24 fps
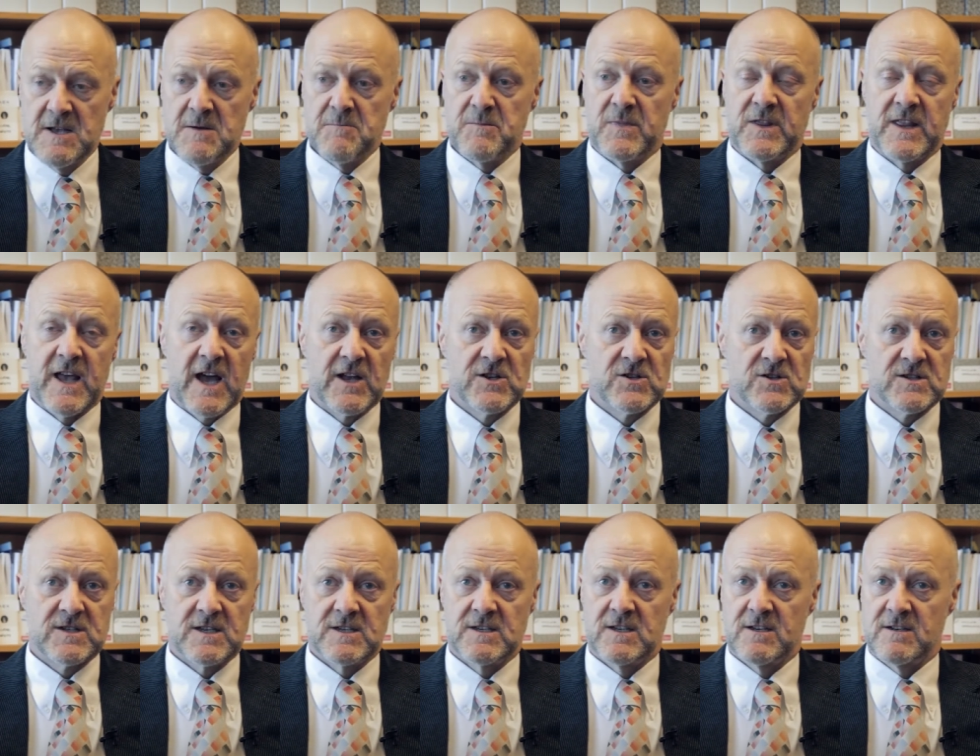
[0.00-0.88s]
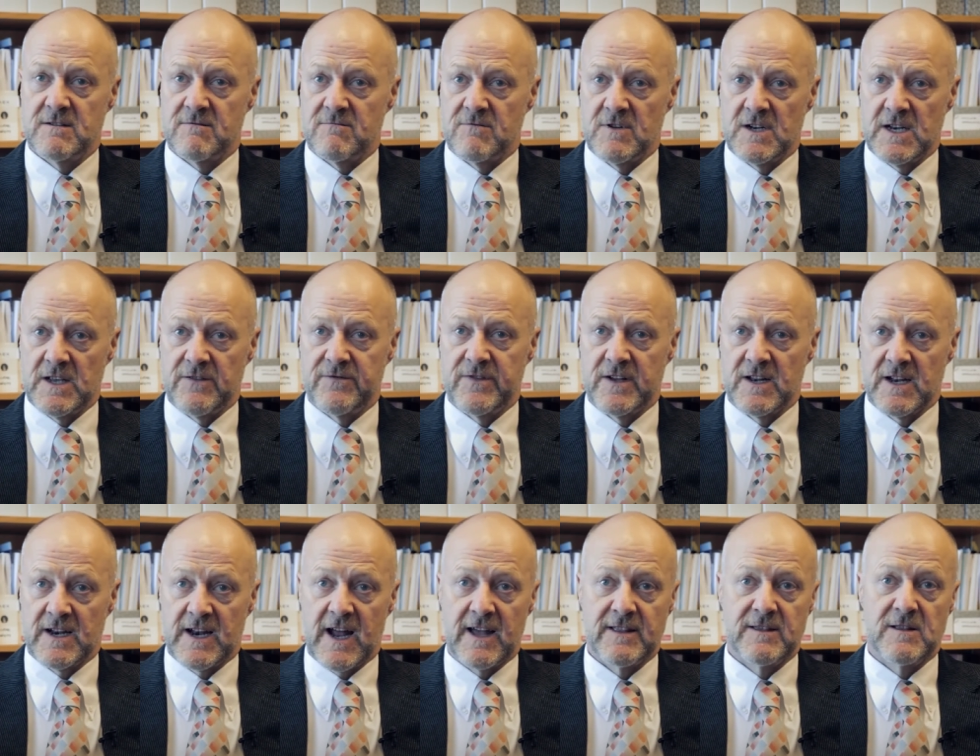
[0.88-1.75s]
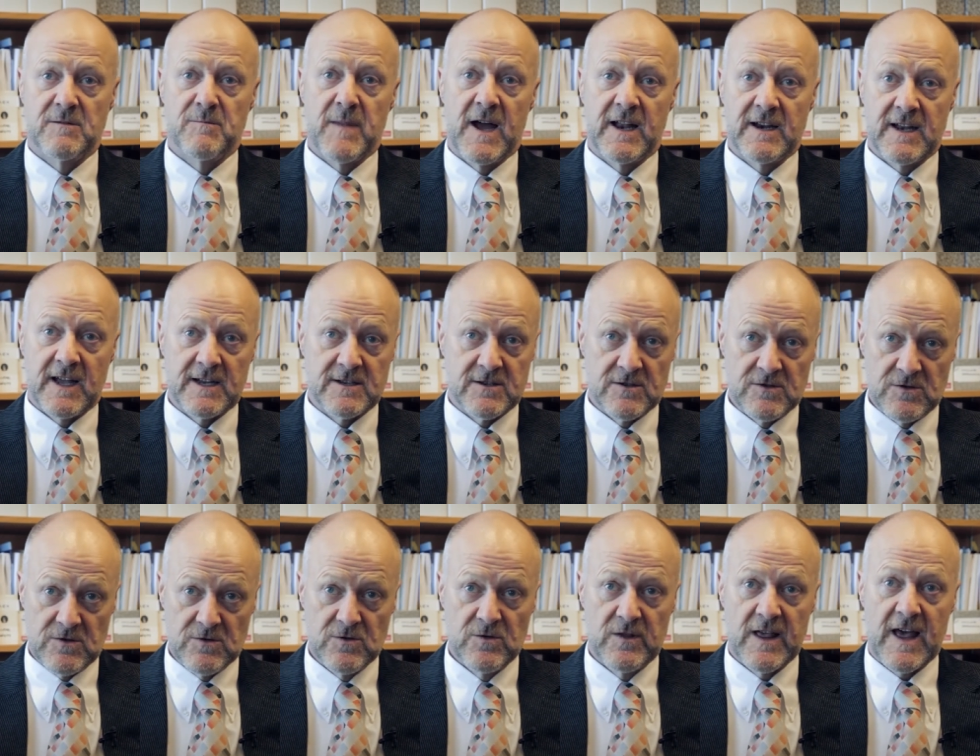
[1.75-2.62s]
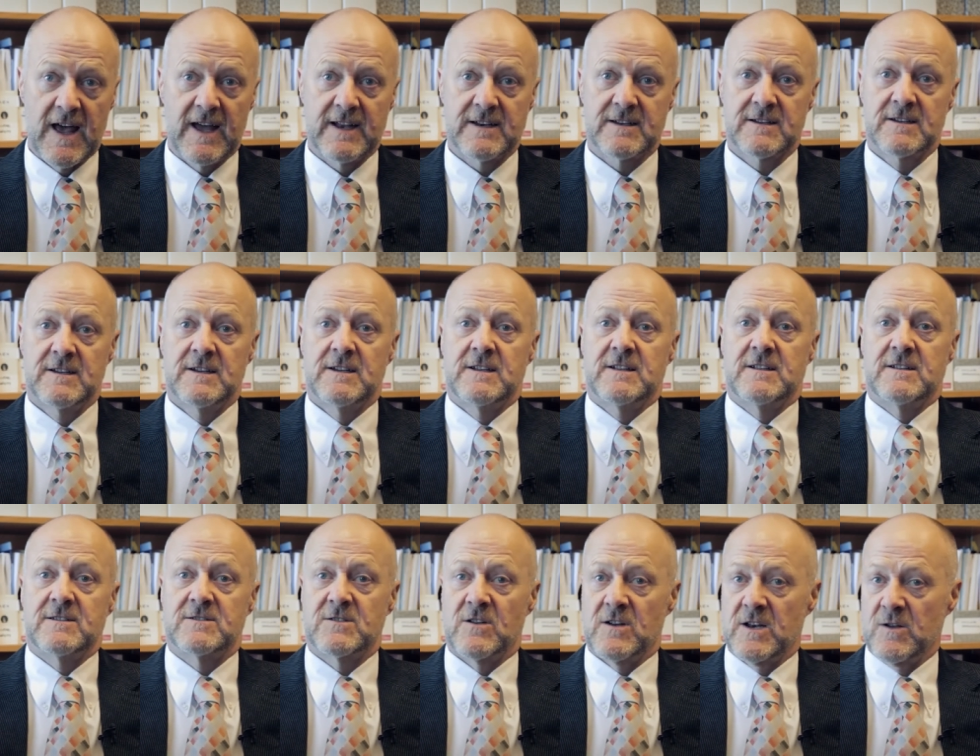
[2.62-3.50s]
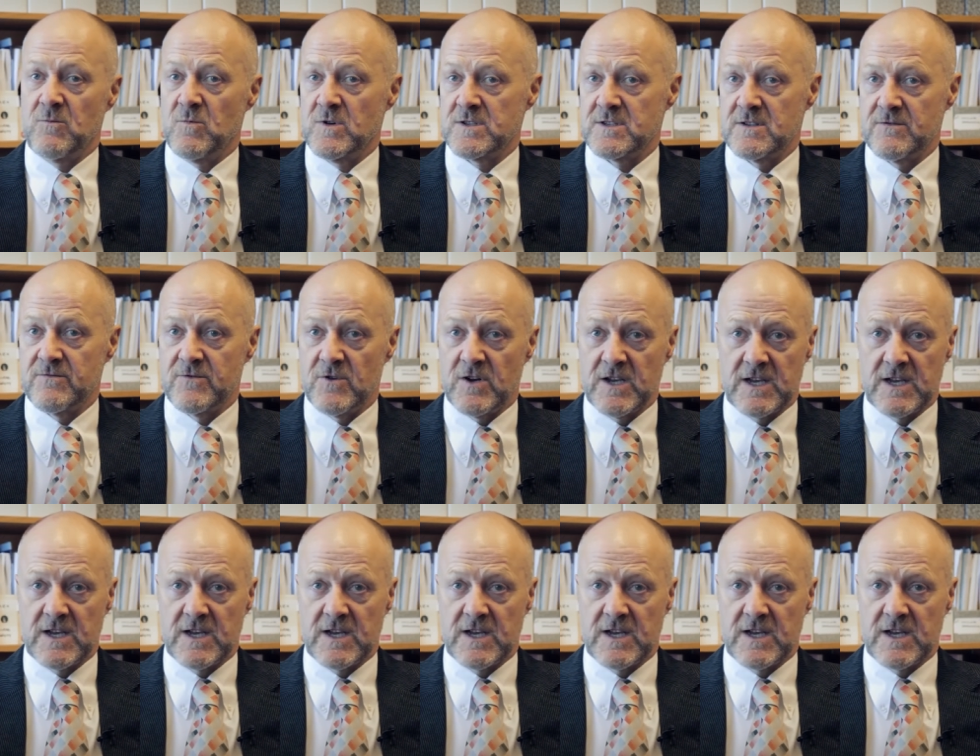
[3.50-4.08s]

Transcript: but the agency didn't really feel it had the mandate to do that. It certainly wasn't very